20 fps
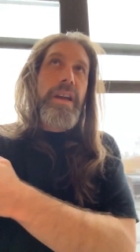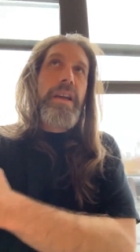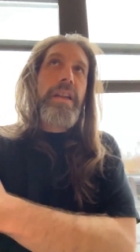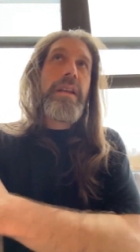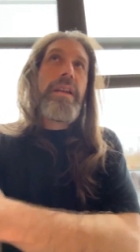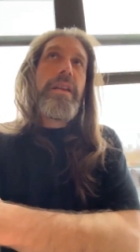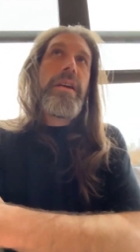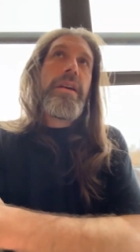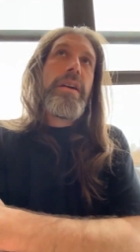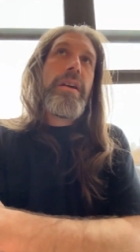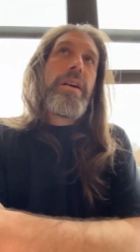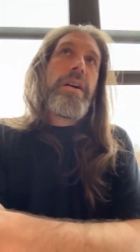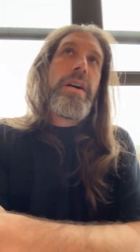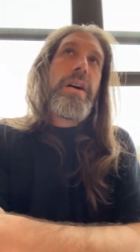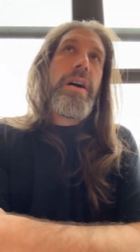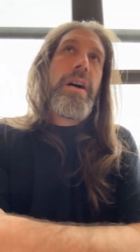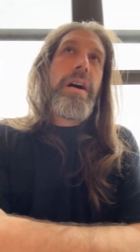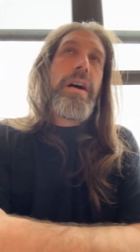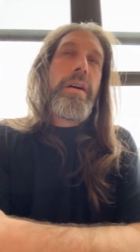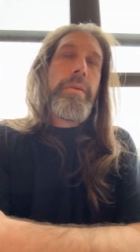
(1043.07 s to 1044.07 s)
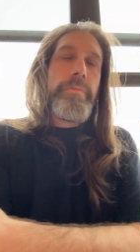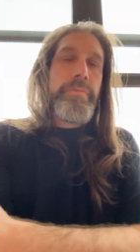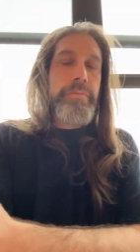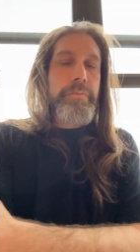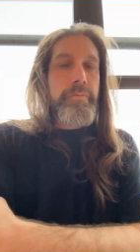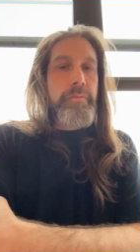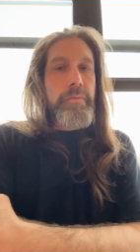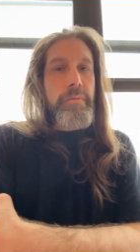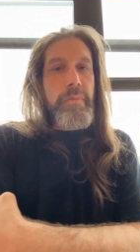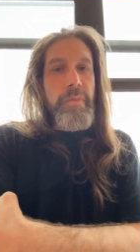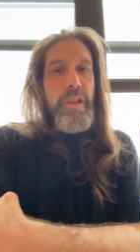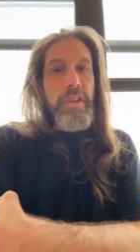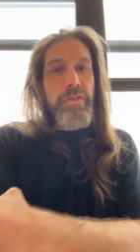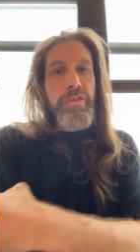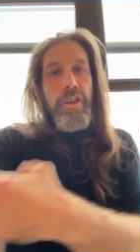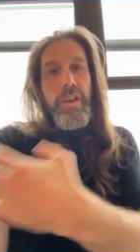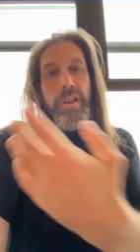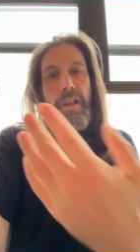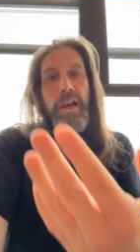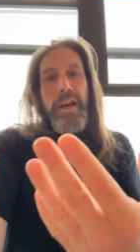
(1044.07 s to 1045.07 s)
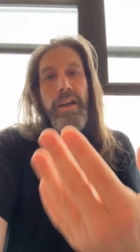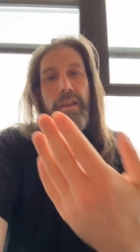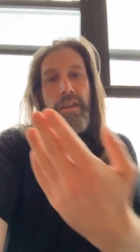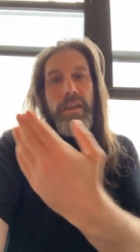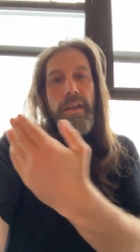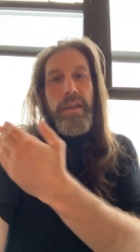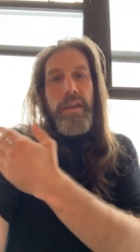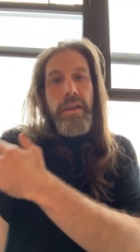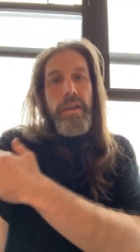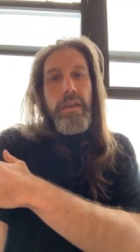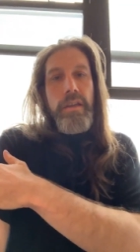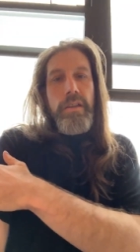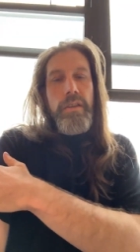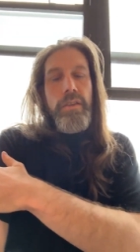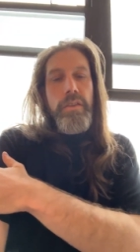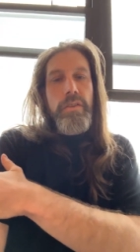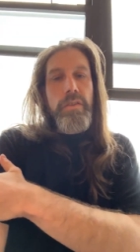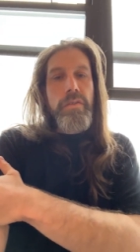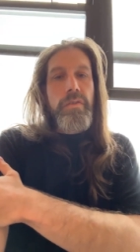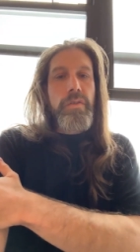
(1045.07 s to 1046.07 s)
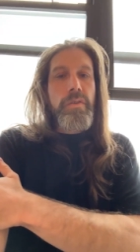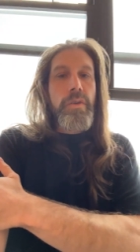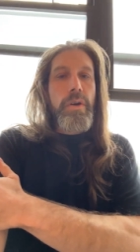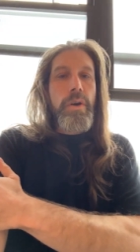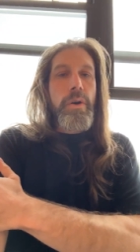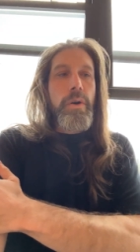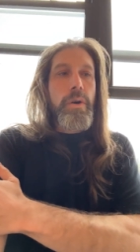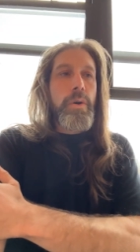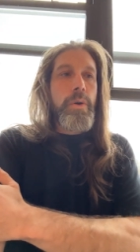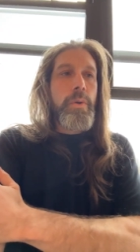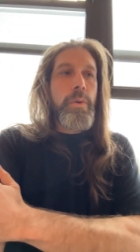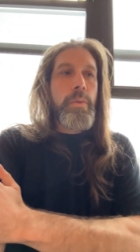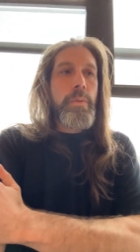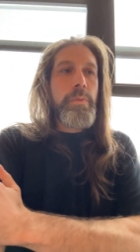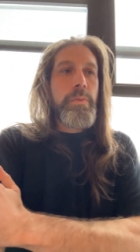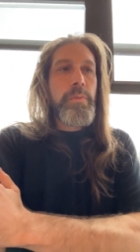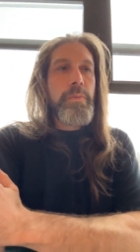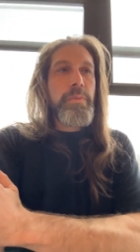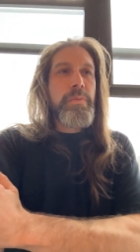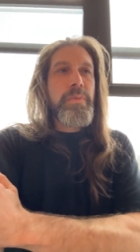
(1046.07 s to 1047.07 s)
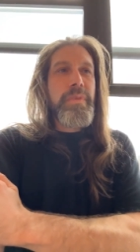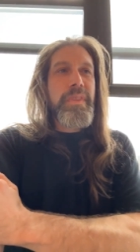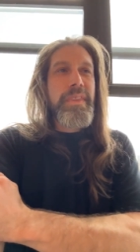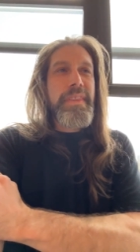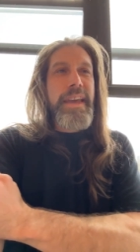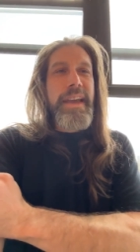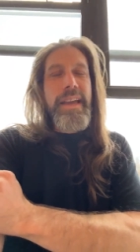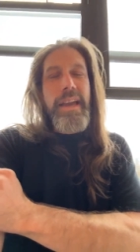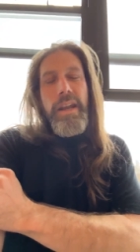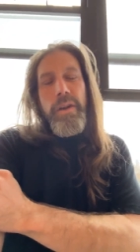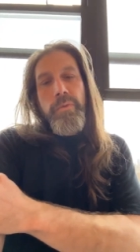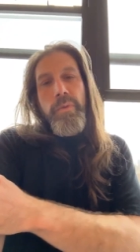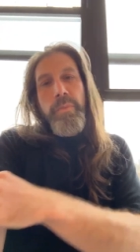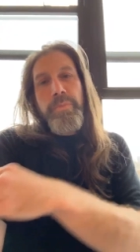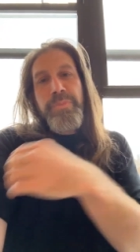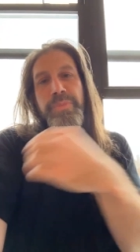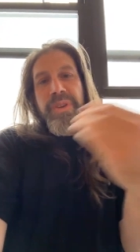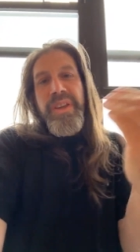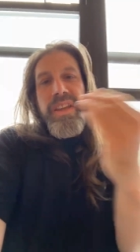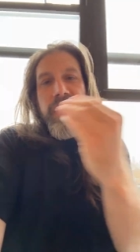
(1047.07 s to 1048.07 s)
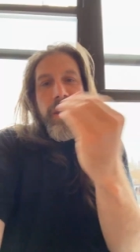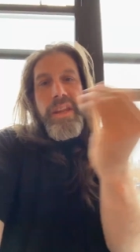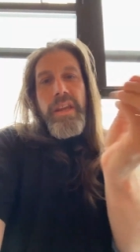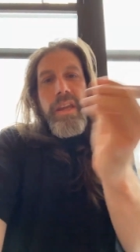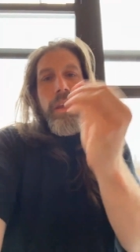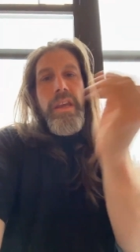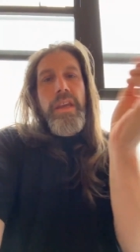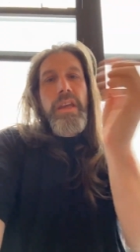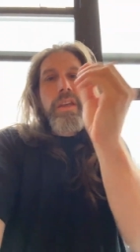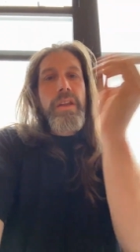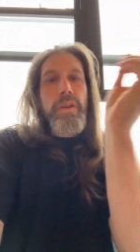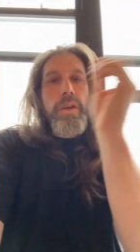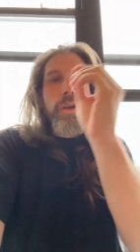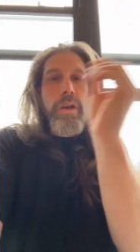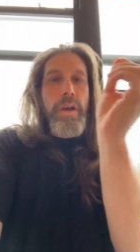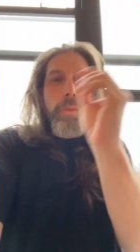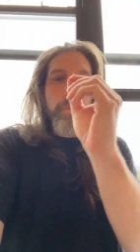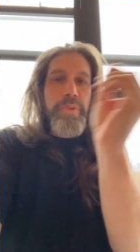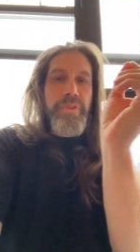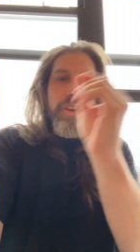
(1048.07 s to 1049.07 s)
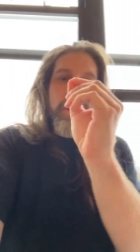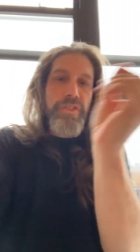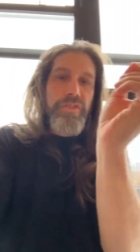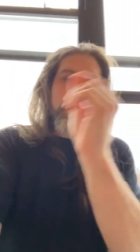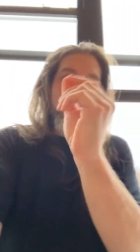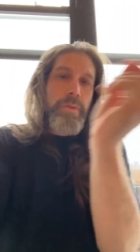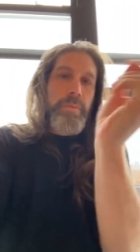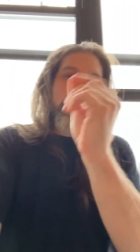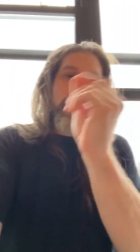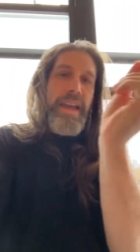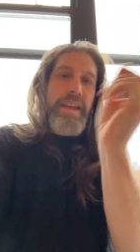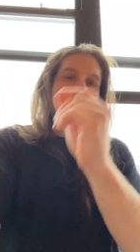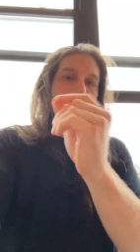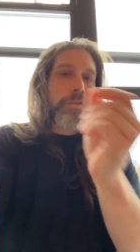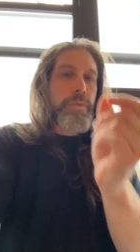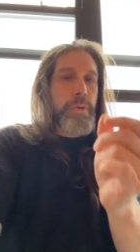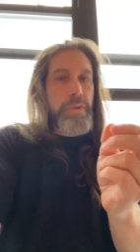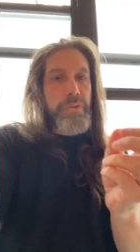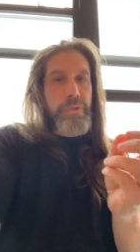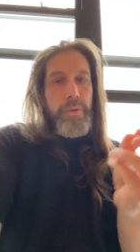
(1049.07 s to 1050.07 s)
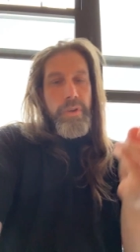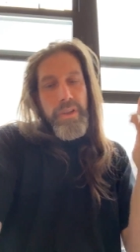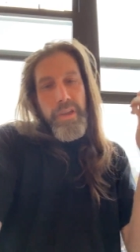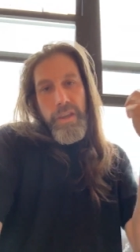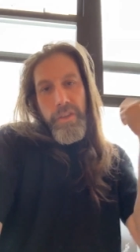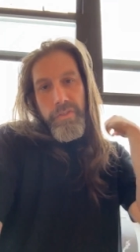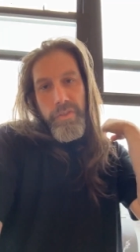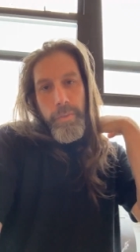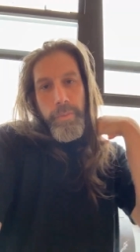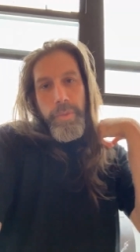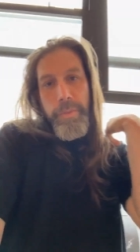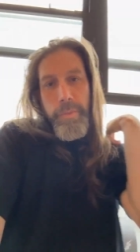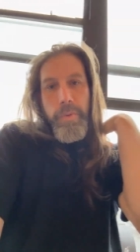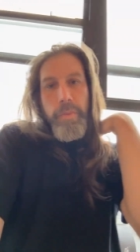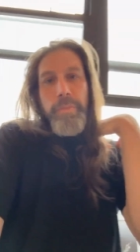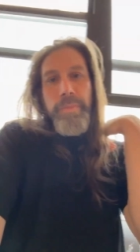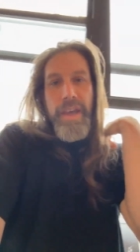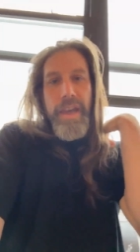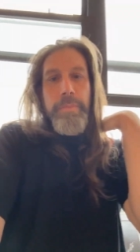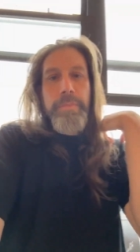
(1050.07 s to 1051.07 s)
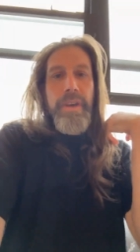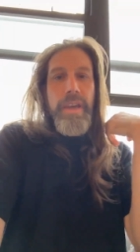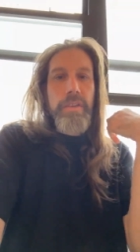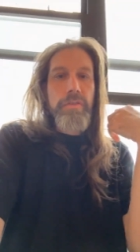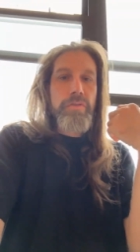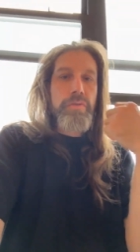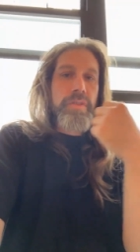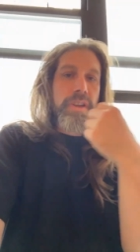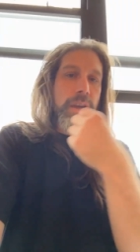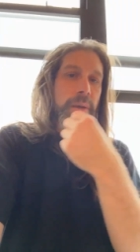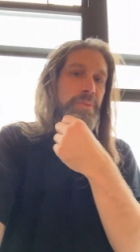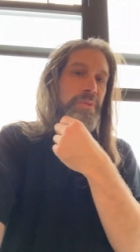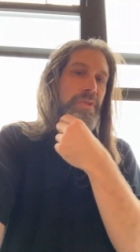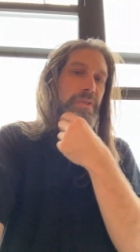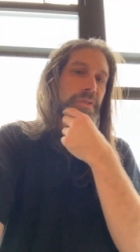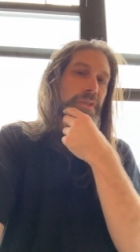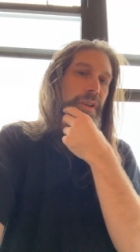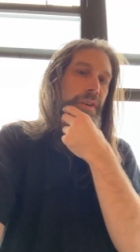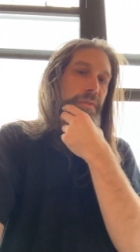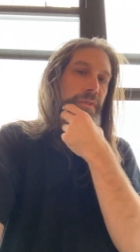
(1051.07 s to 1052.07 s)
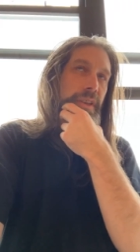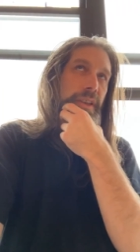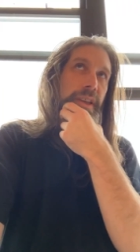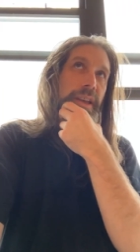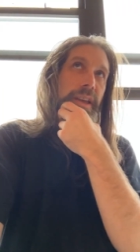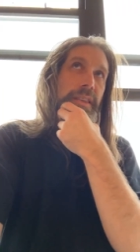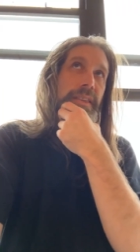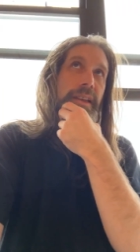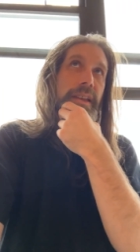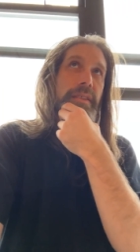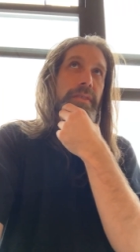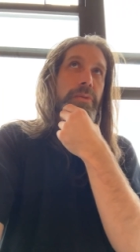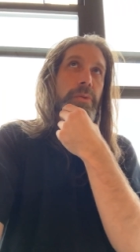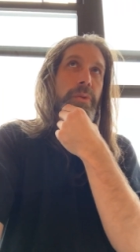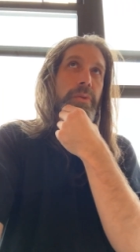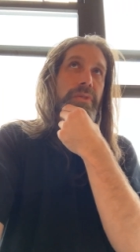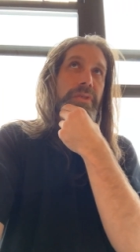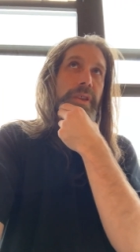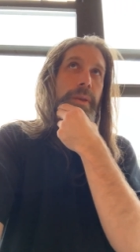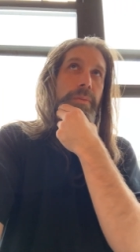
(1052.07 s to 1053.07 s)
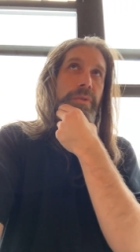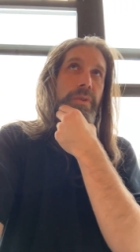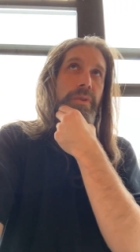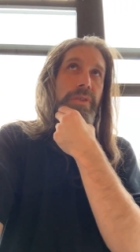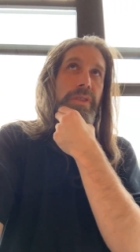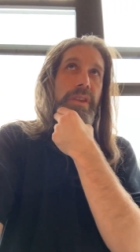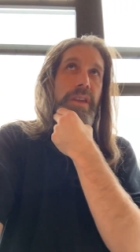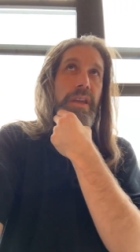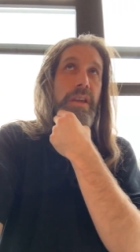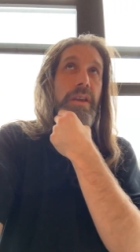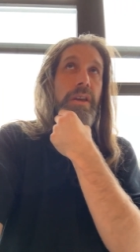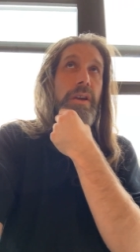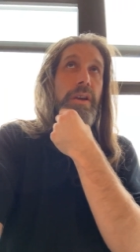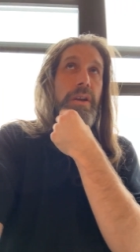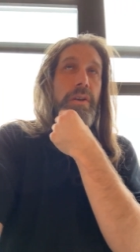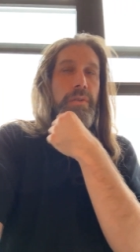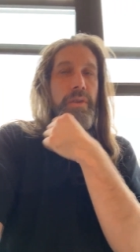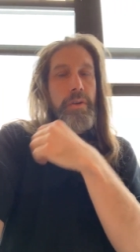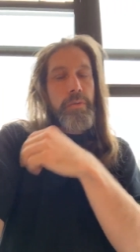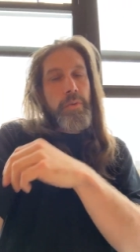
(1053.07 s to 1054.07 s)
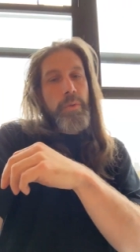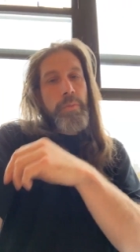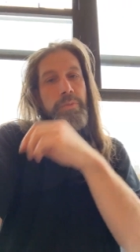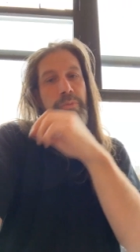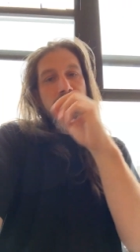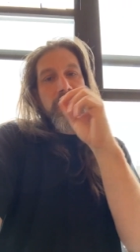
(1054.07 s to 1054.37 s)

right? Um, chain lock, and so that kind of repeated abrasion back and forth. So occasionally, people with backpack straps and stuff can get that sort of same sort of thing, right?